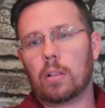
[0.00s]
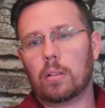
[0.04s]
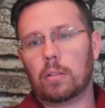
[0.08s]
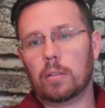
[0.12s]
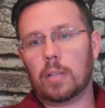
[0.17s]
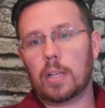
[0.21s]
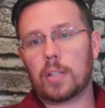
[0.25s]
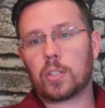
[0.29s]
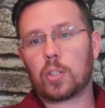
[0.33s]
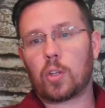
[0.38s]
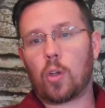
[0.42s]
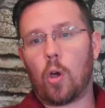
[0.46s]

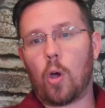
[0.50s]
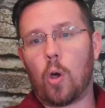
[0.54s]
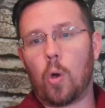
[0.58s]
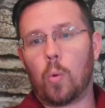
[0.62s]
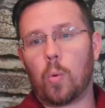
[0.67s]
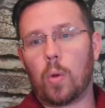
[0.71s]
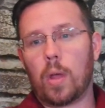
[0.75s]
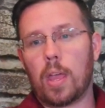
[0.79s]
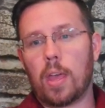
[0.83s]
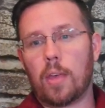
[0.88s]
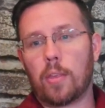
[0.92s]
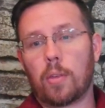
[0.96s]
Let's go
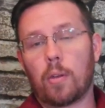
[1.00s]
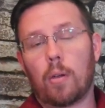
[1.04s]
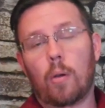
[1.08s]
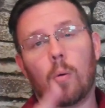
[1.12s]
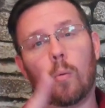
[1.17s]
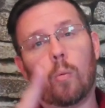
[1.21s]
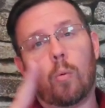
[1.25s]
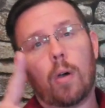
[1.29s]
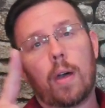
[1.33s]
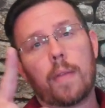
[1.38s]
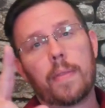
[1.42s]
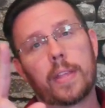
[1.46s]
with
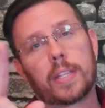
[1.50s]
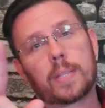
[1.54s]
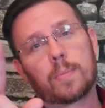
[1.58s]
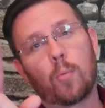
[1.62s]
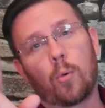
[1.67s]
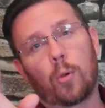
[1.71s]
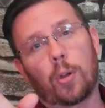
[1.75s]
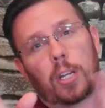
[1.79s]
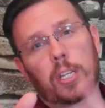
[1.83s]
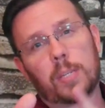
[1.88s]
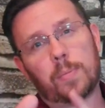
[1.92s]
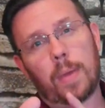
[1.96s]
one that's
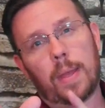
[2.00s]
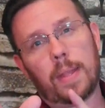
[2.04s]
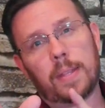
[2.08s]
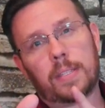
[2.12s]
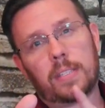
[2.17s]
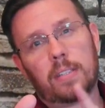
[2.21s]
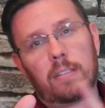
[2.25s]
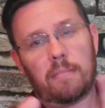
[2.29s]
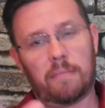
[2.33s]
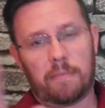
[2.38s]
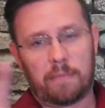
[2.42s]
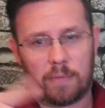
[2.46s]
more
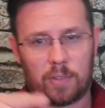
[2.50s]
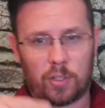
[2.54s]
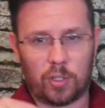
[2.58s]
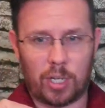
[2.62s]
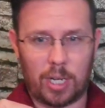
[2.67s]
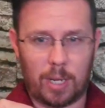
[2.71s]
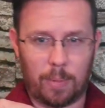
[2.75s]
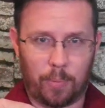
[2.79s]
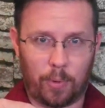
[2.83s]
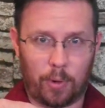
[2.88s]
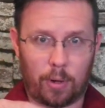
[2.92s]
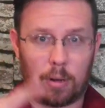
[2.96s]
expensive,
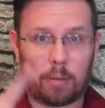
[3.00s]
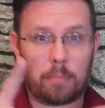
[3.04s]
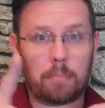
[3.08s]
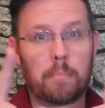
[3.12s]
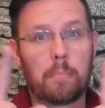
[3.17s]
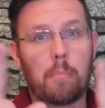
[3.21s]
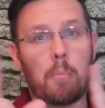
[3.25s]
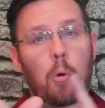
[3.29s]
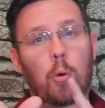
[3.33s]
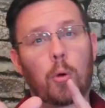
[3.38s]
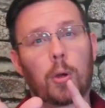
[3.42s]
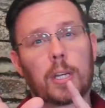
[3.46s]
cheaper,
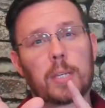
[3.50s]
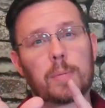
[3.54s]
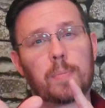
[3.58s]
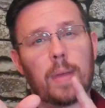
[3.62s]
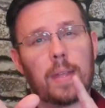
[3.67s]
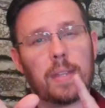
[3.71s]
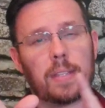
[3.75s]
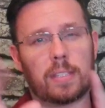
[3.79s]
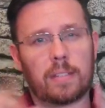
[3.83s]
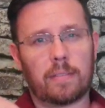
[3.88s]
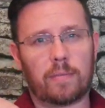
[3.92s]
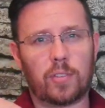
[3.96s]
more
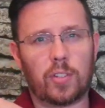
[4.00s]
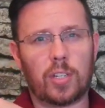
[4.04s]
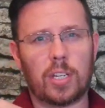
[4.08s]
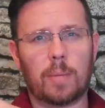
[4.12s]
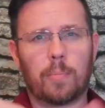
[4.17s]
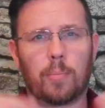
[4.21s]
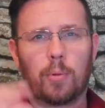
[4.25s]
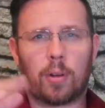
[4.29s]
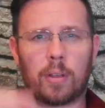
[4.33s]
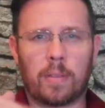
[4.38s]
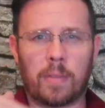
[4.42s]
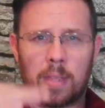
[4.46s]
expensive,
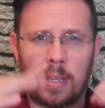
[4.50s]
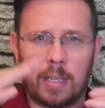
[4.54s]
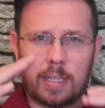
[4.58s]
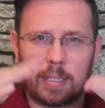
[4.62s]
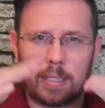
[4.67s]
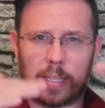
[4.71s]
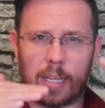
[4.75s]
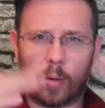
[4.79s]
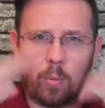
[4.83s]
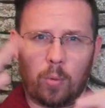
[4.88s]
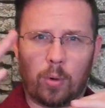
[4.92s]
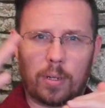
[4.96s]
cheaper, and then
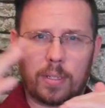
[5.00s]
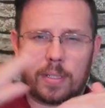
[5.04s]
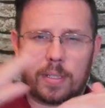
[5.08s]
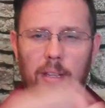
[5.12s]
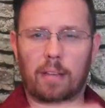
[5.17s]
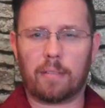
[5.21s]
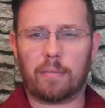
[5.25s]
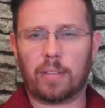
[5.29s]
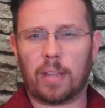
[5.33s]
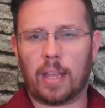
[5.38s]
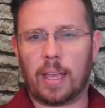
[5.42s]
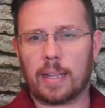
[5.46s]
see where
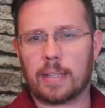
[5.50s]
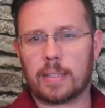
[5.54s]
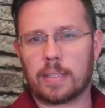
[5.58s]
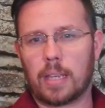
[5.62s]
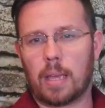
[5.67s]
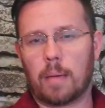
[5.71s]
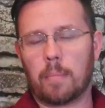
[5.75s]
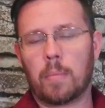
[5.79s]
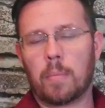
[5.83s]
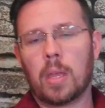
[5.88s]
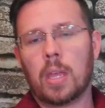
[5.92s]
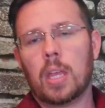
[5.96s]
stuff lines
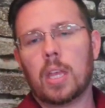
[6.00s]
up.